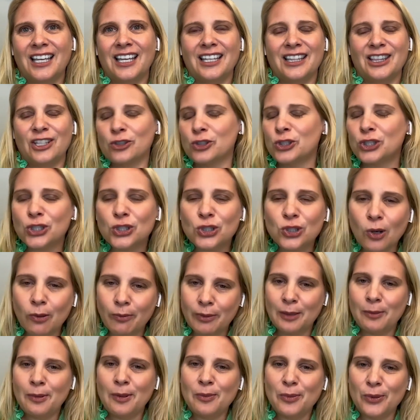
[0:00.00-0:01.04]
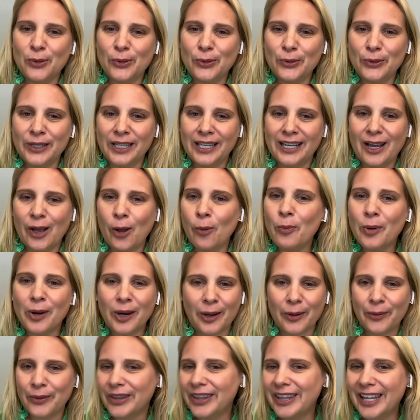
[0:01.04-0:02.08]
there's just so many people who need help,
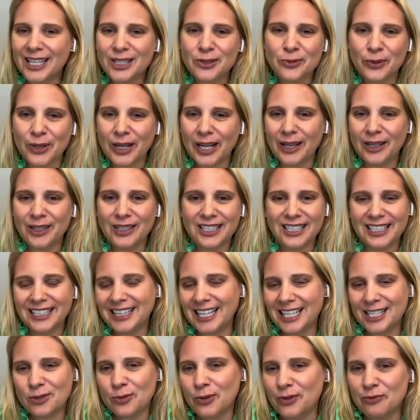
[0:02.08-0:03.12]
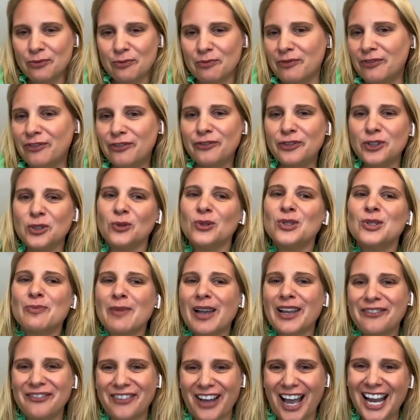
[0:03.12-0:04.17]
and that's what fuels
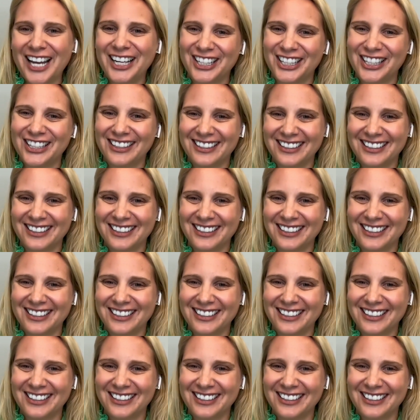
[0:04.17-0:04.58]
my fire.